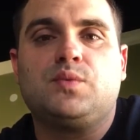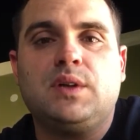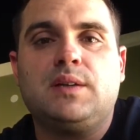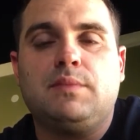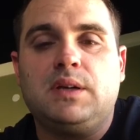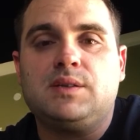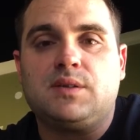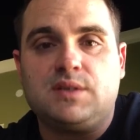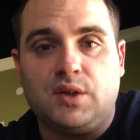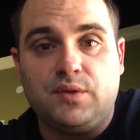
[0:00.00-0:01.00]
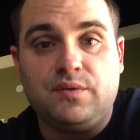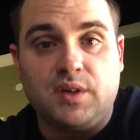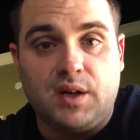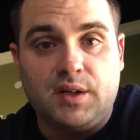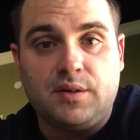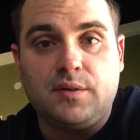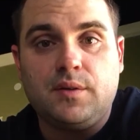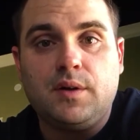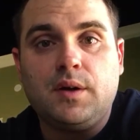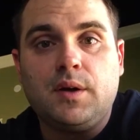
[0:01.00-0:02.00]
really means until you've done it.
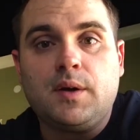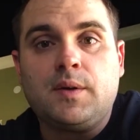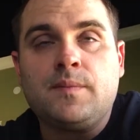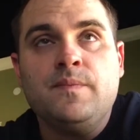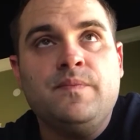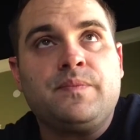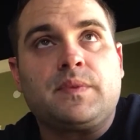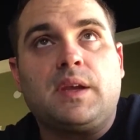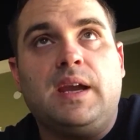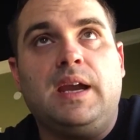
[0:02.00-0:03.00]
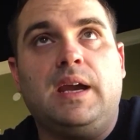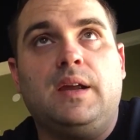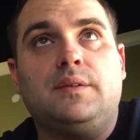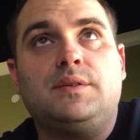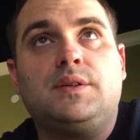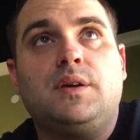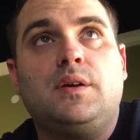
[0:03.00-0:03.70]
And